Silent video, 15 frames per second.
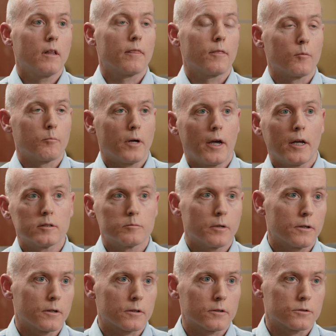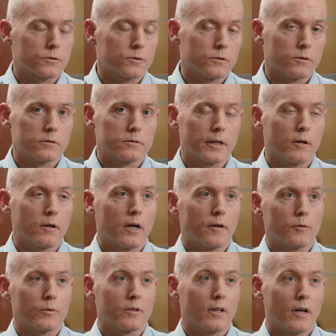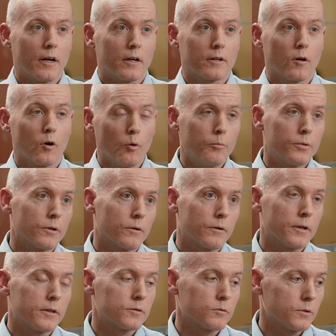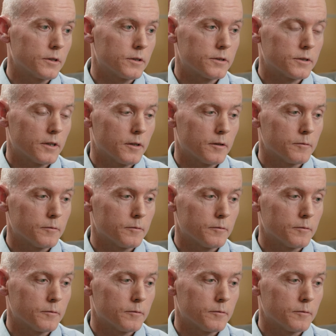Their pain's better controlled. They don't have to rely on opioids, which